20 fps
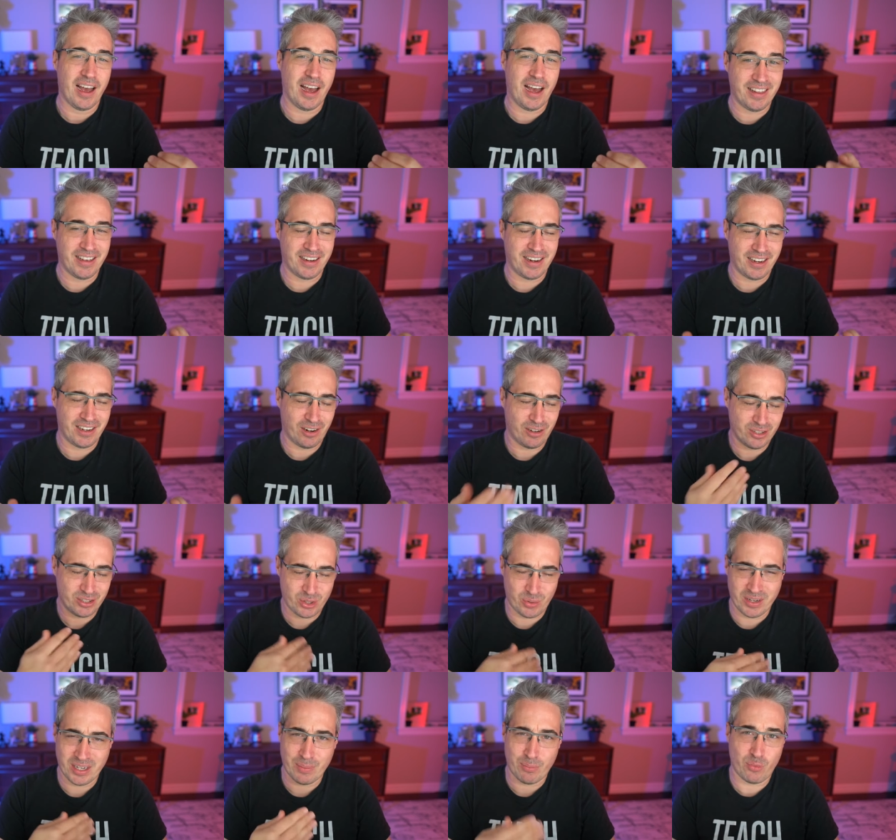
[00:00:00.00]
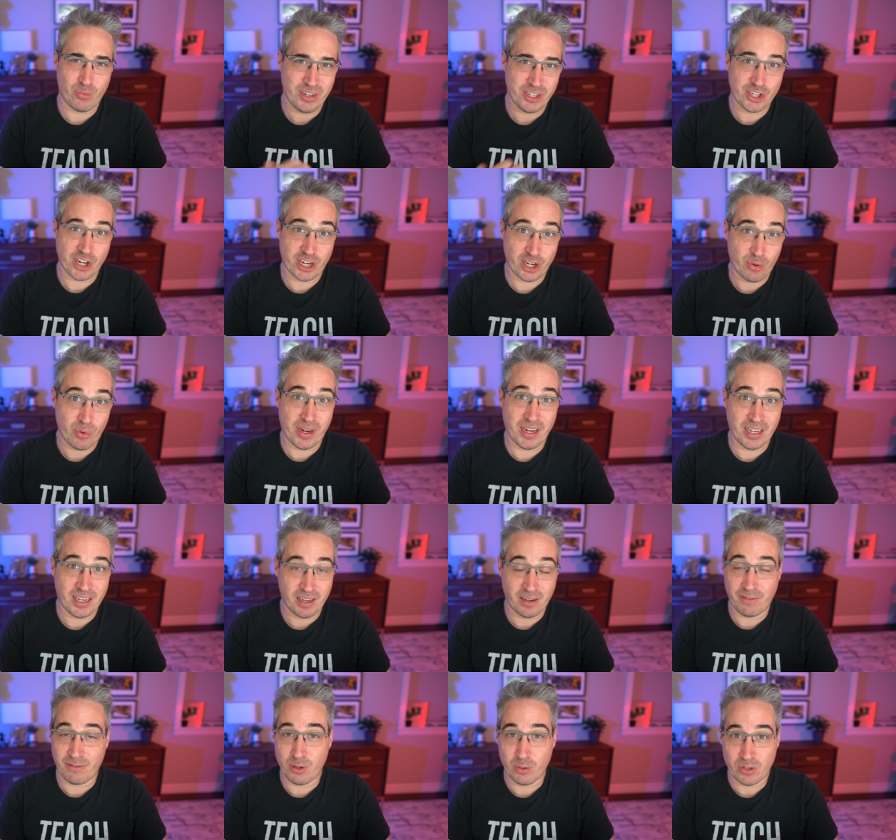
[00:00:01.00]
And then I'd also end up
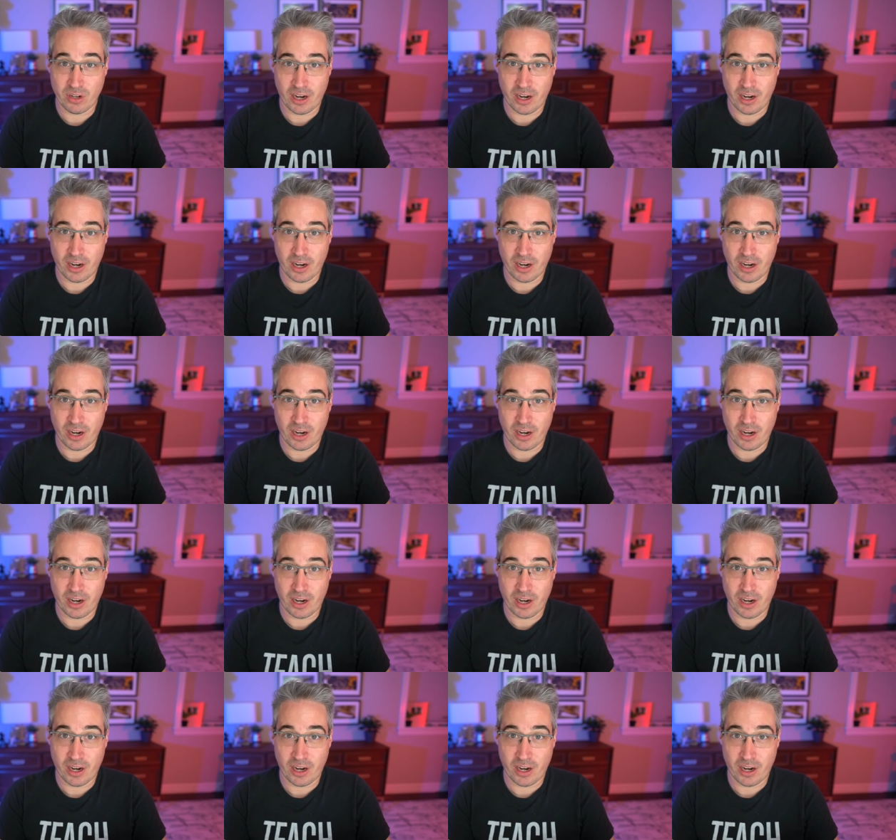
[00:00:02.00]
regenerating it a few